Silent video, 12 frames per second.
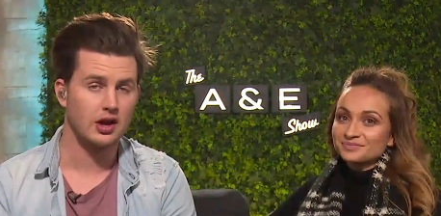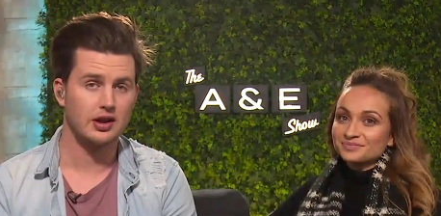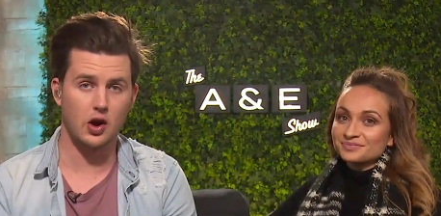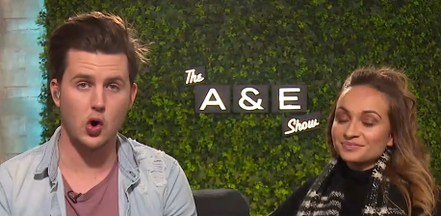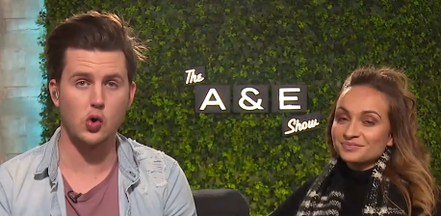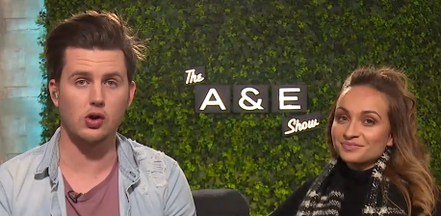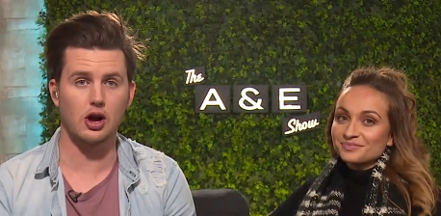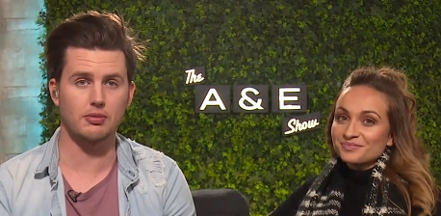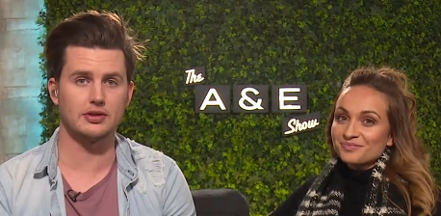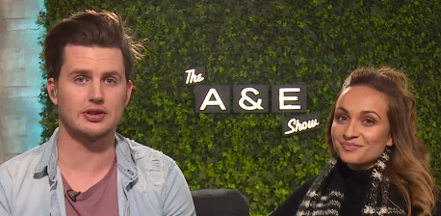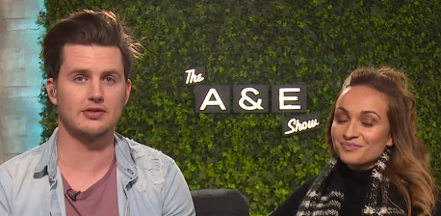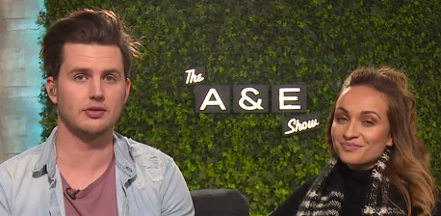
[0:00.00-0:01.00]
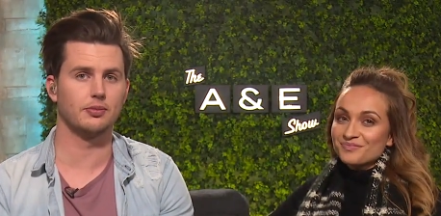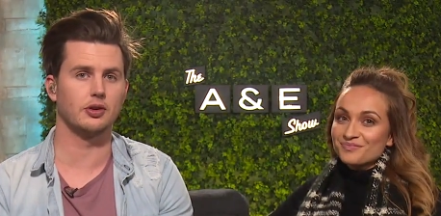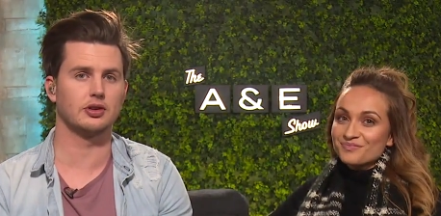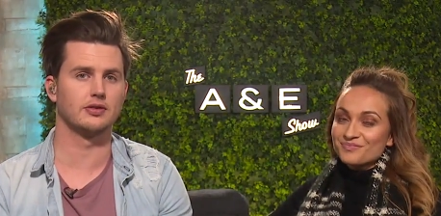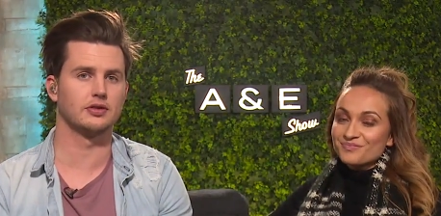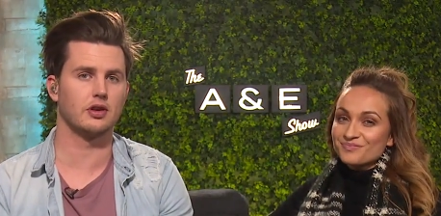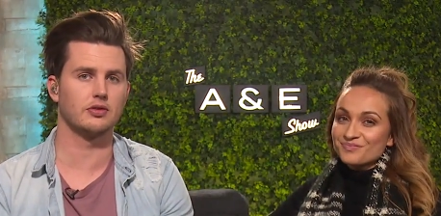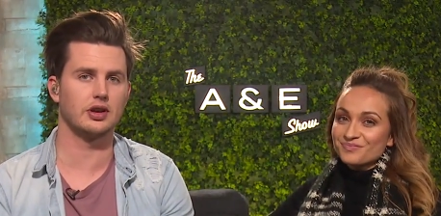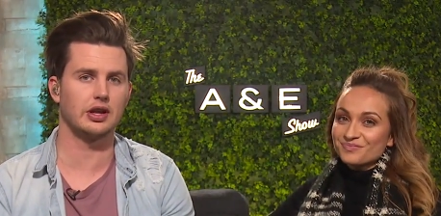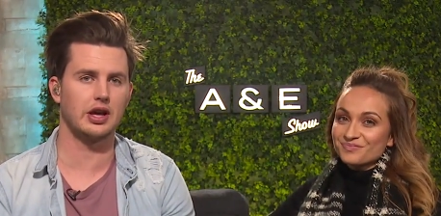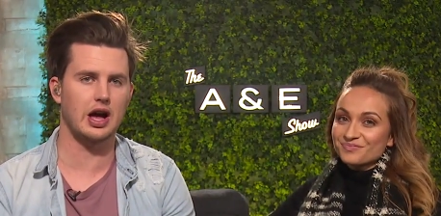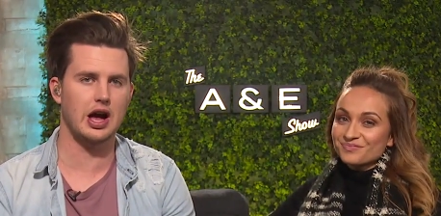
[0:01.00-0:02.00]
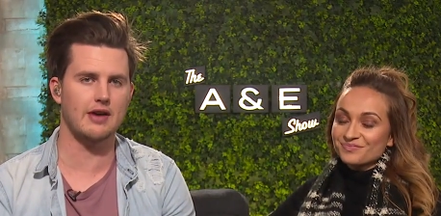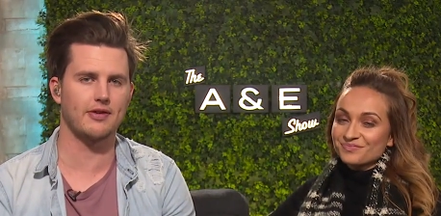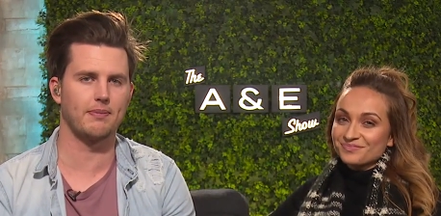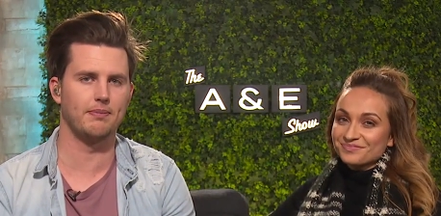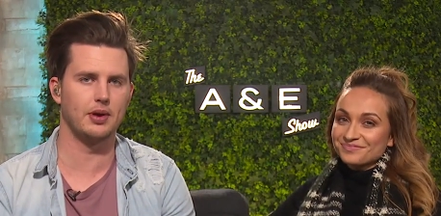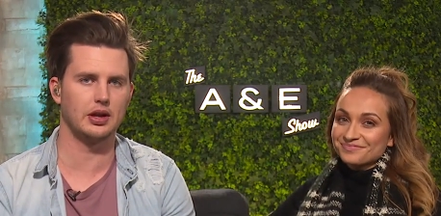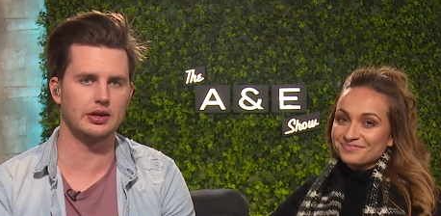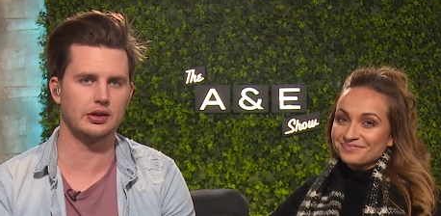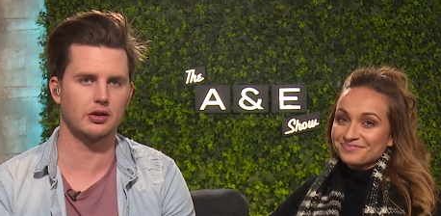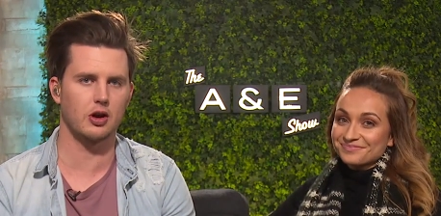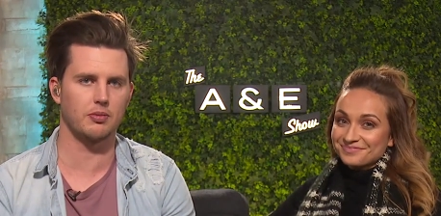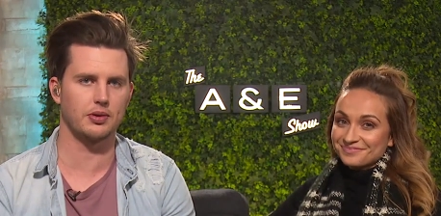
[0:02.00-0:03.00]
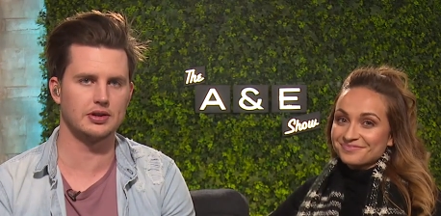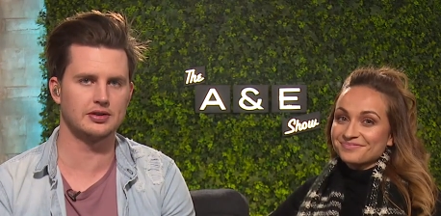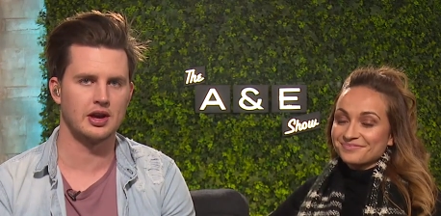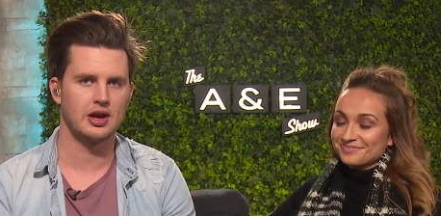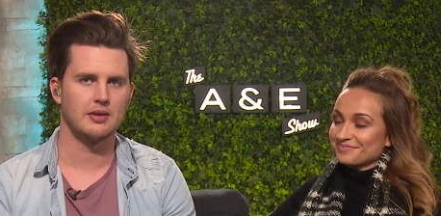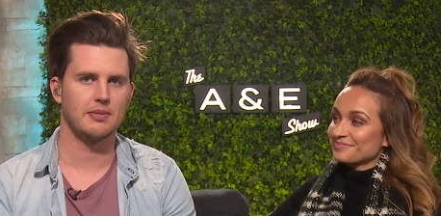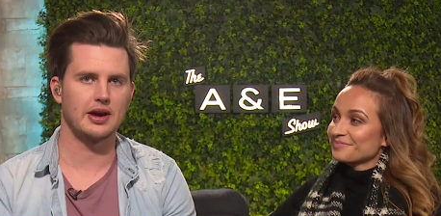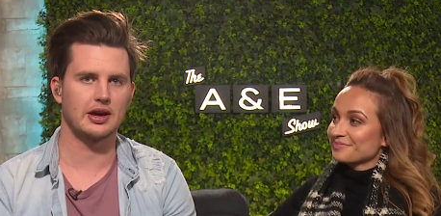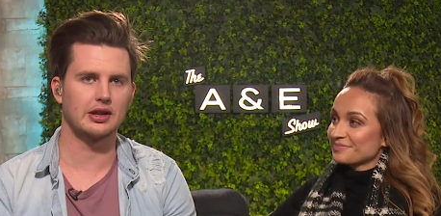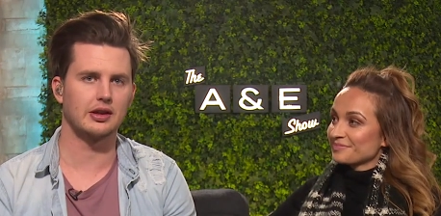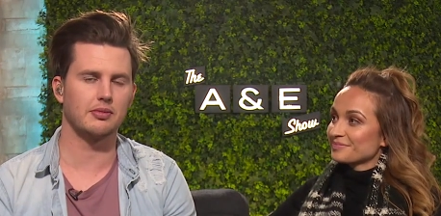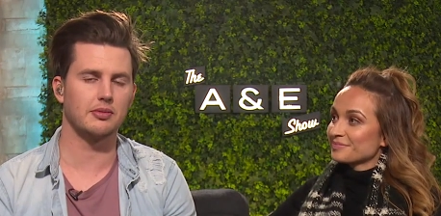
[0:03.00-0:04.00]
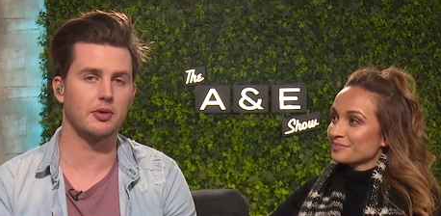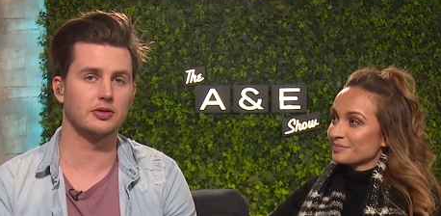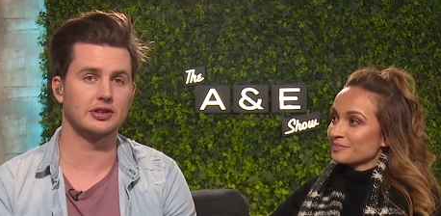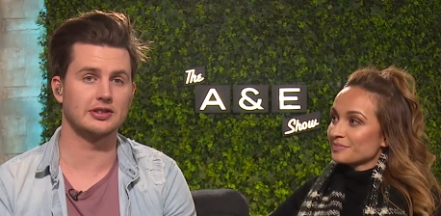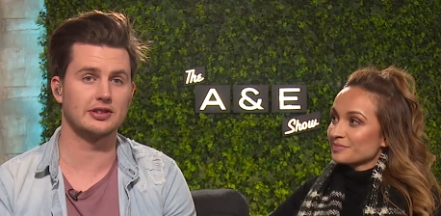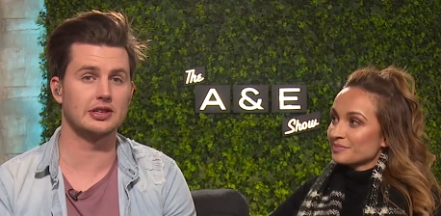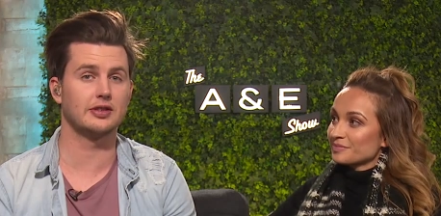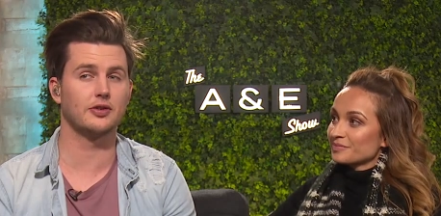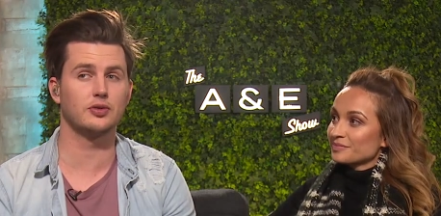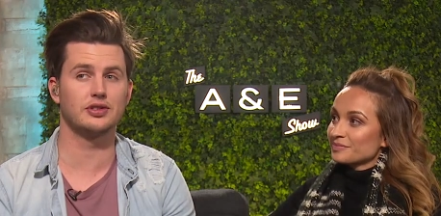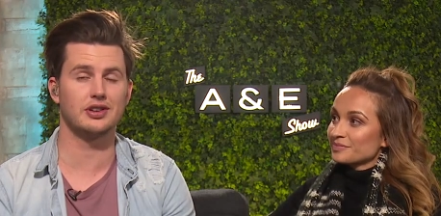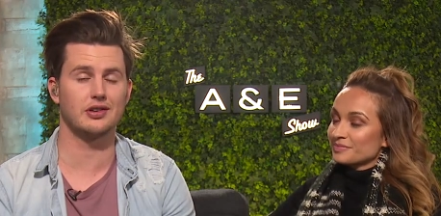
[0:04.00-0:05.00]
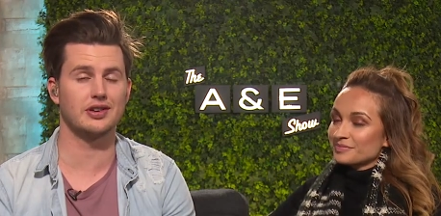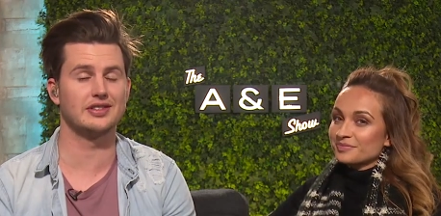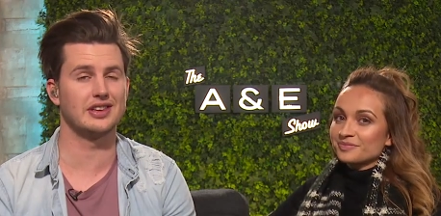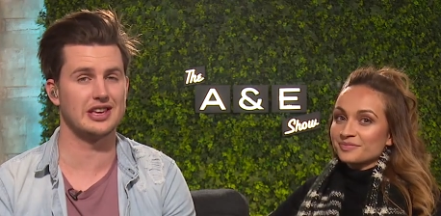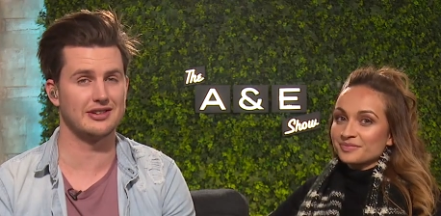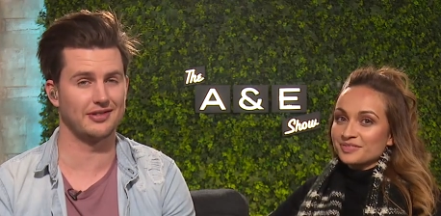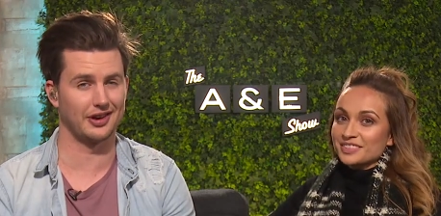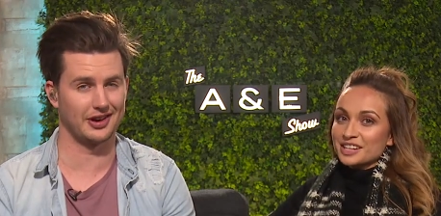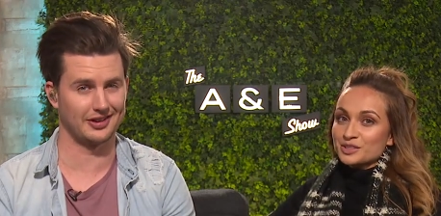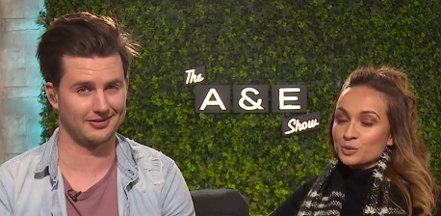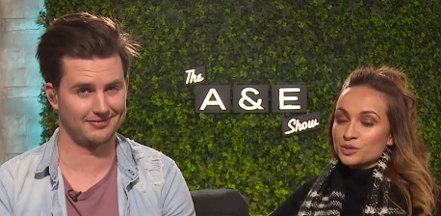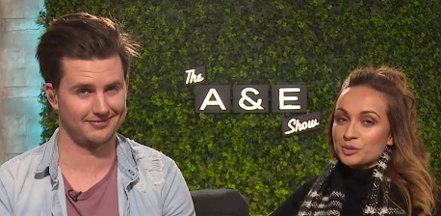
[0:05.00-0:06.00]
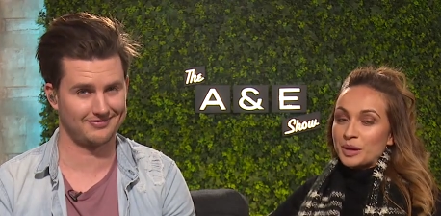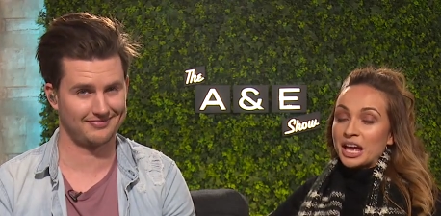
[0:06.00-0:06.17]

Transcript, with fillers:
Speaker 1: Now, all up, the seven books have sold nearly half a billion copies, making them the most successful series ever. That's awesome.